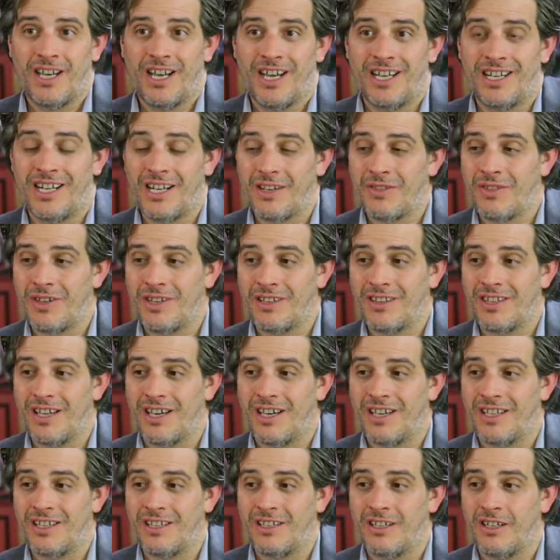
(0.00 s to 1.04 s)
And I think
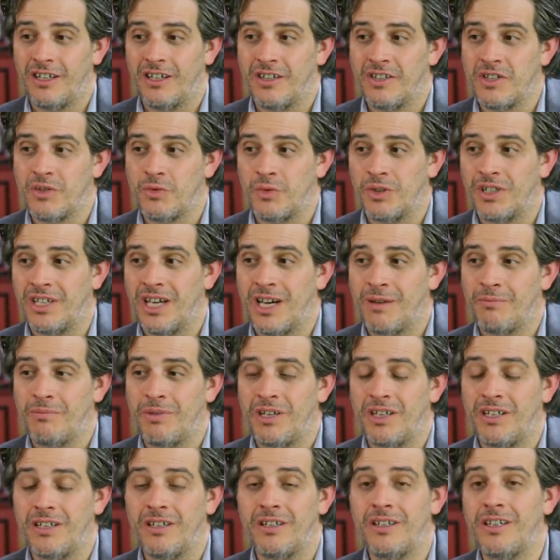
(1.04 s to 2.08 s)
that guns would not
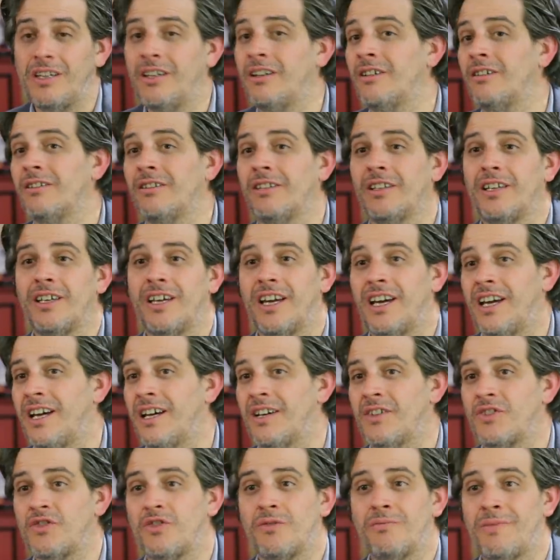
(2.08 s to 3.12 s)
be nearly
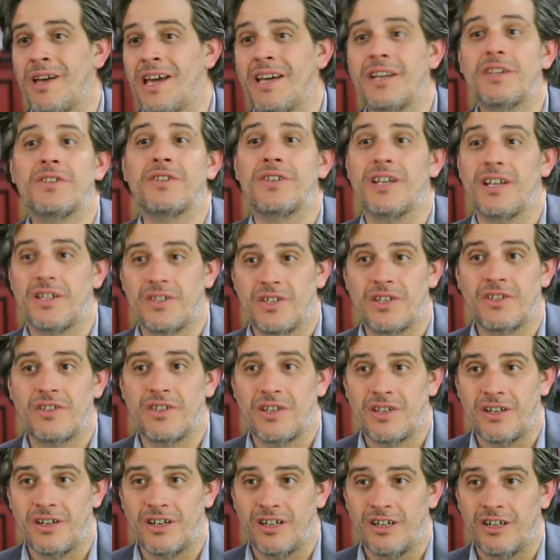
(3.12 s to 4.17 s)
as romanticized as
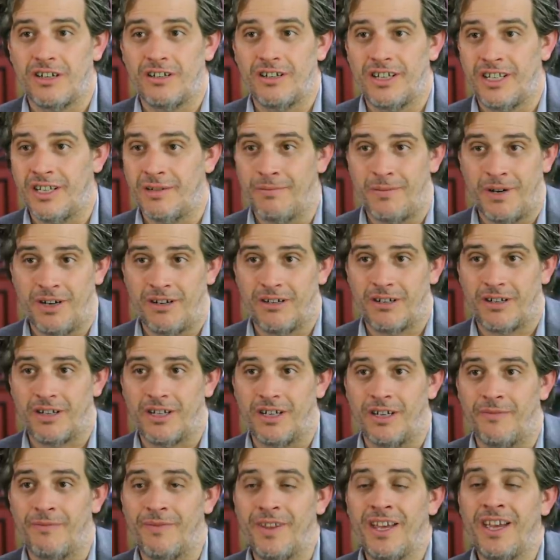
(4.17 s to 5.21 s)
they are in
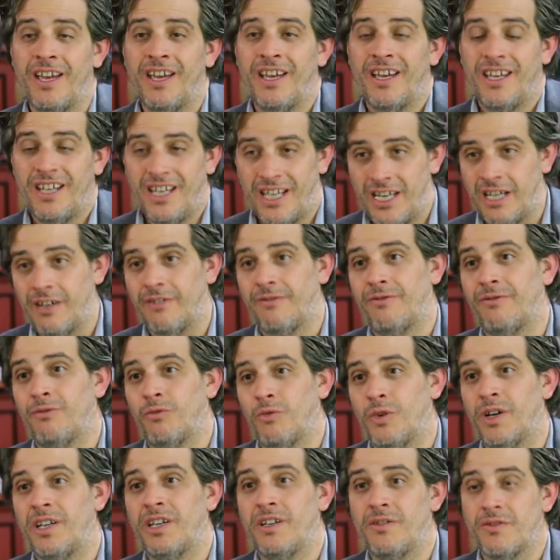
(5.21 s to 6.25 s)
America if,
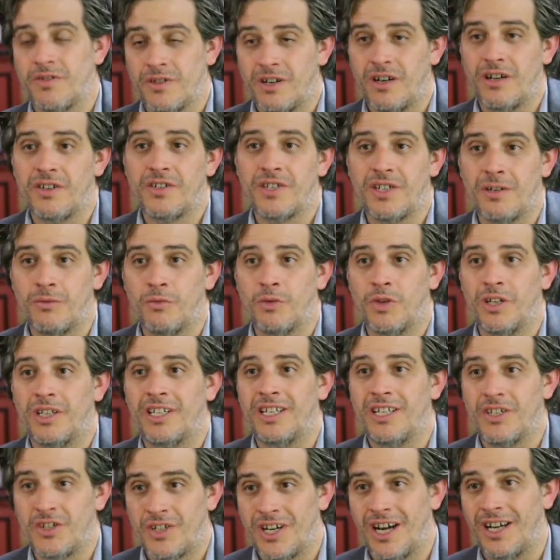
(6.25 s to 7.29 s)
when you saw someone
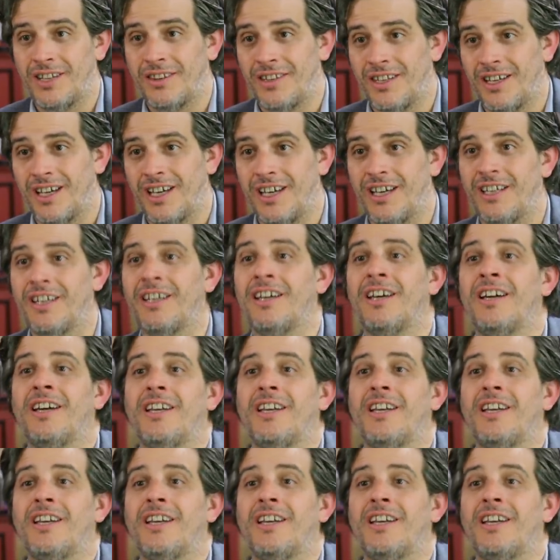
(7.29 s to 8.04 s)
get shot in the head,